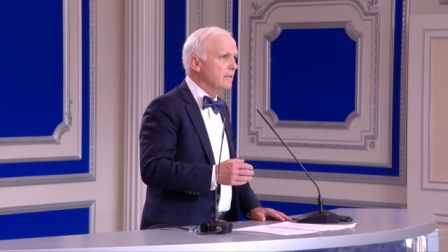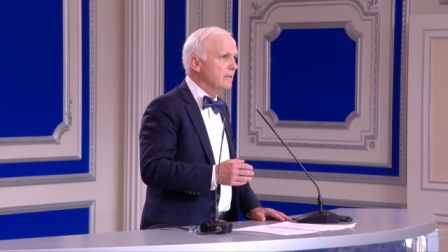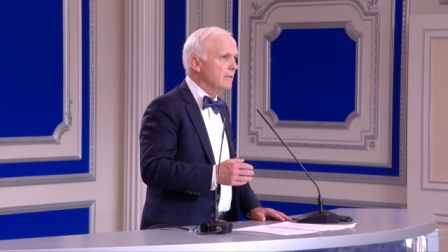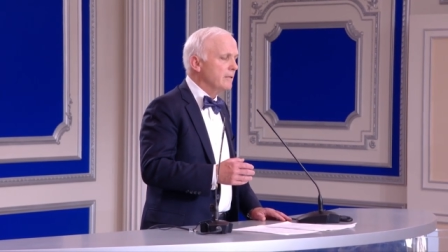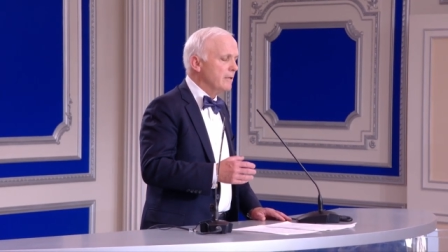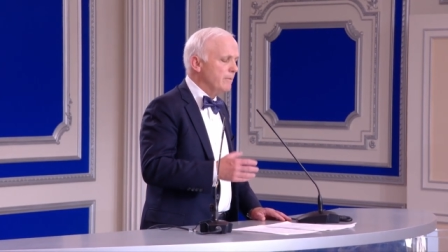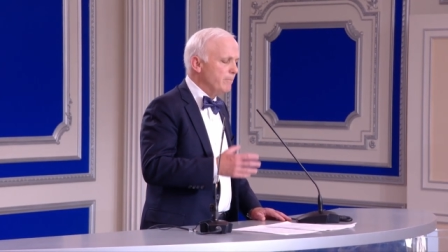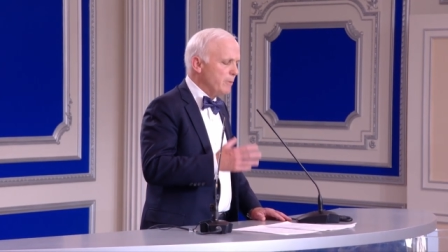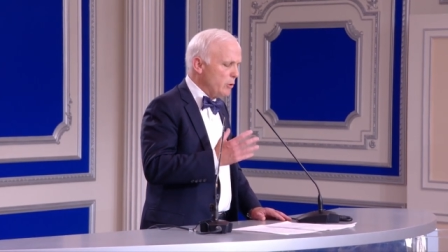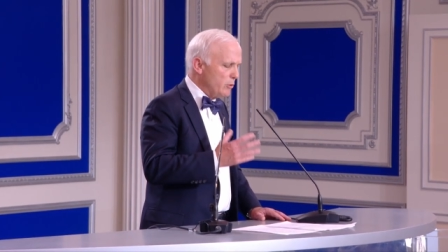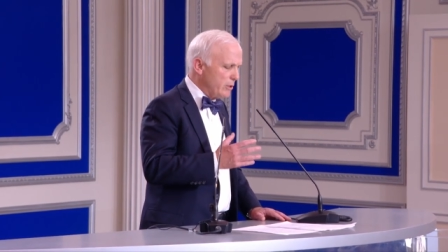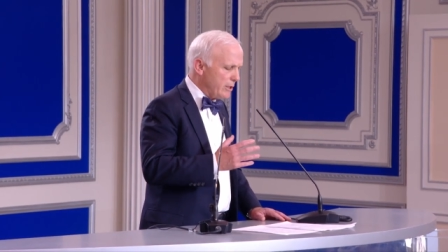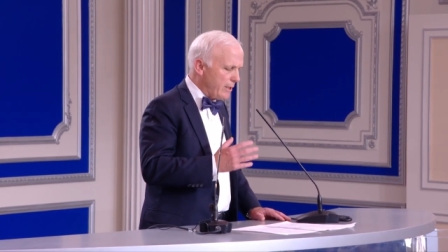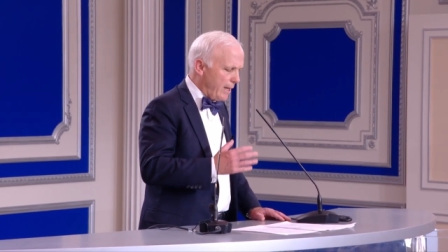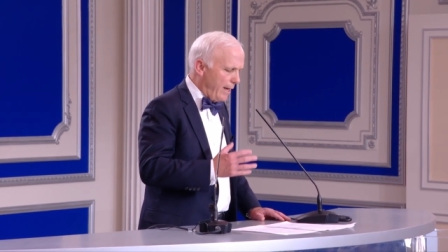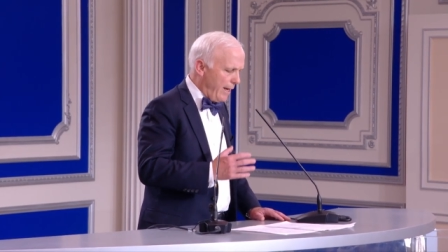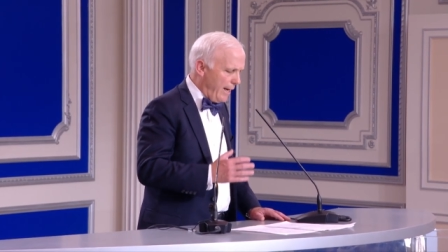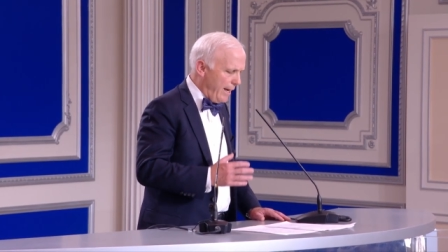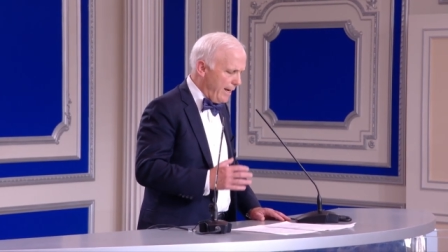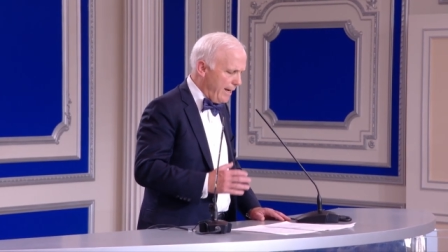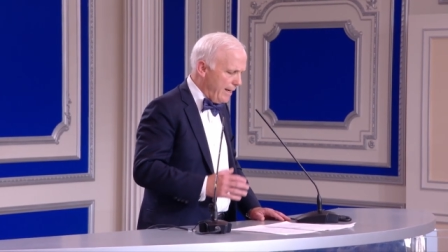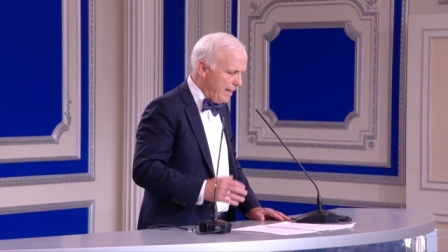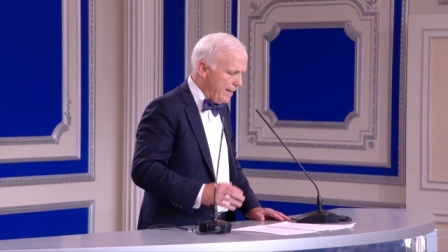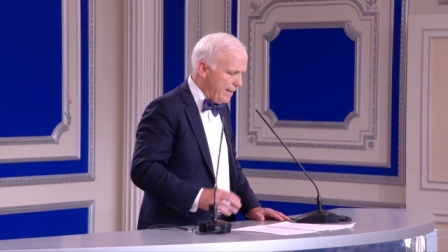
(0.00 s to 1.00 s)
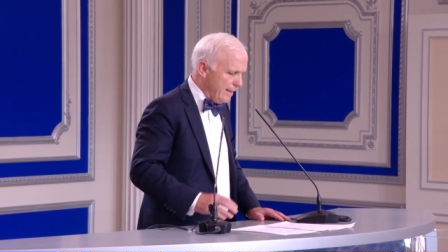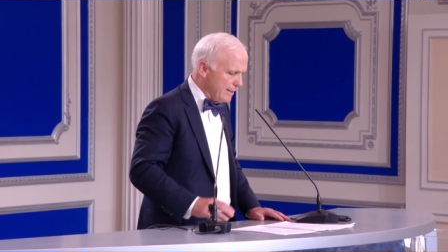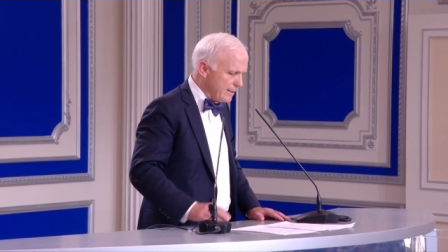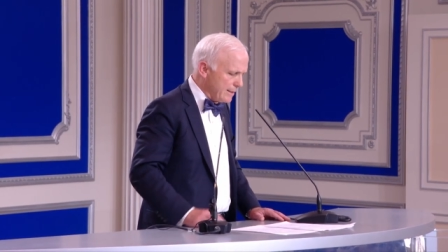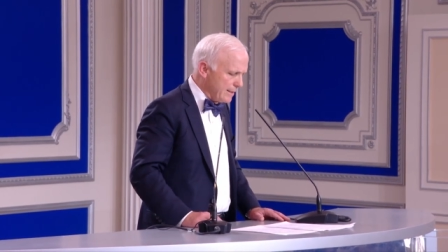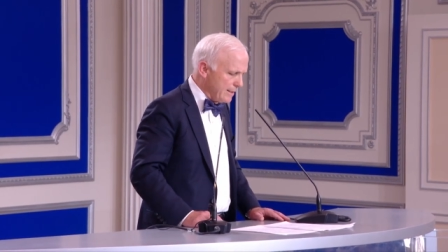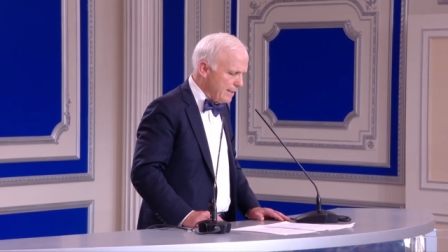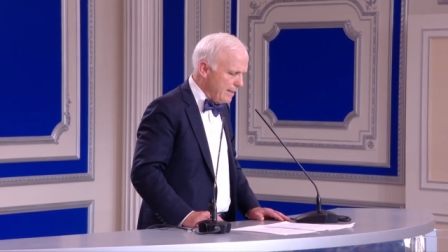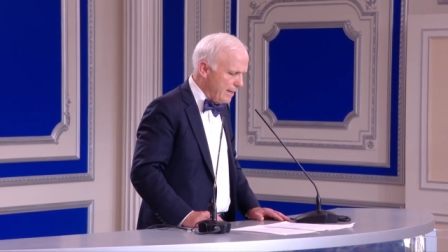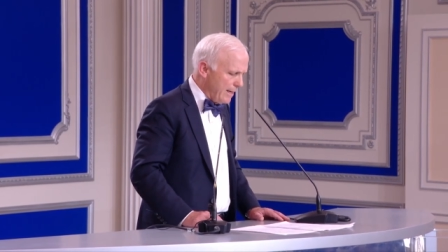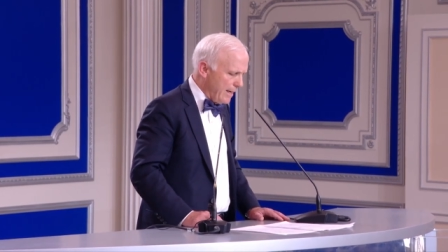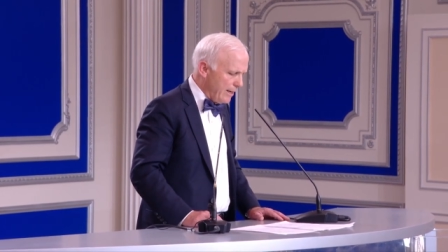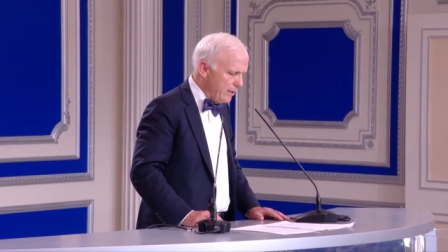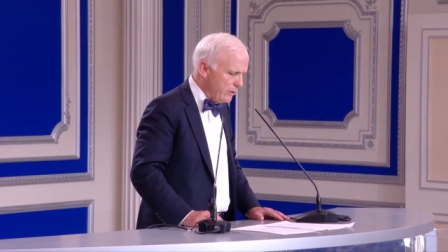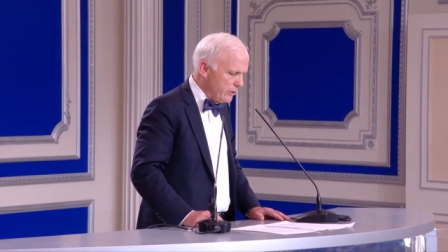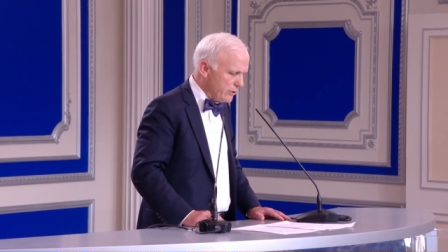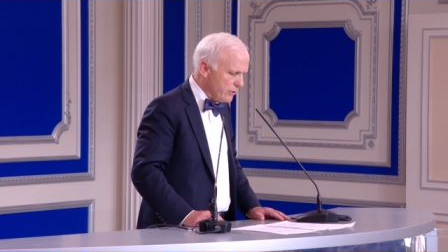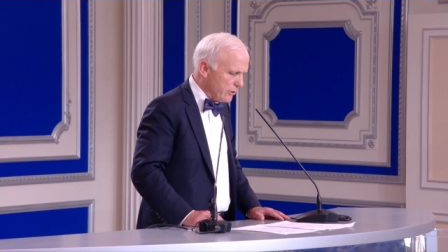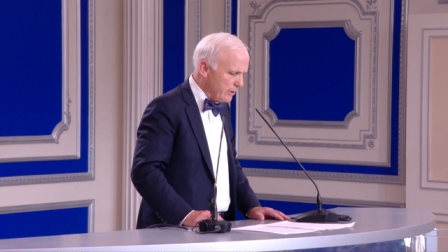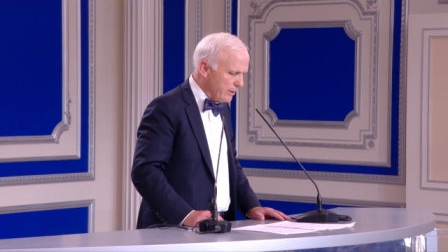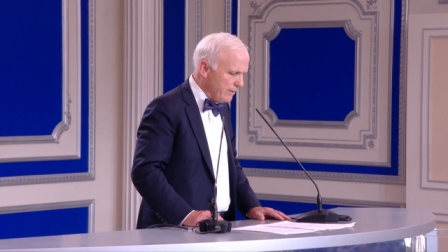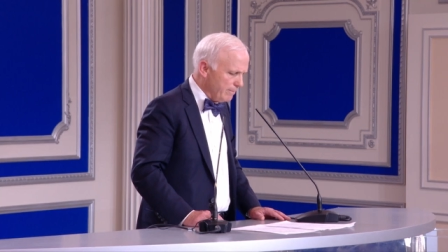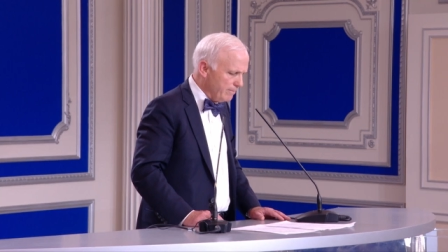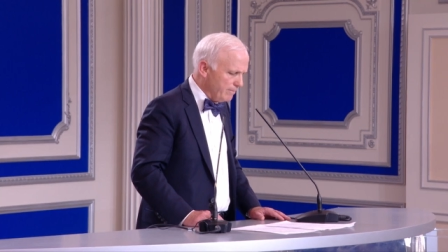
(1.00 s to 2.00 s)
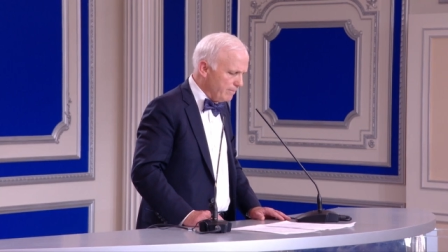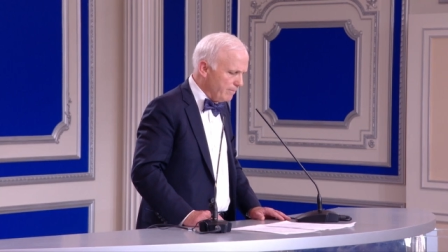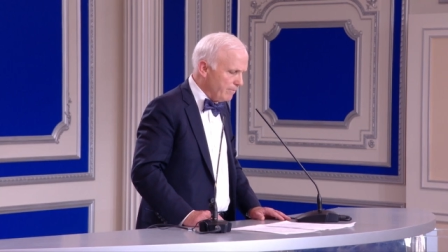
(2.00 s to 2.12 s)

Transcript: the most heinous in nature.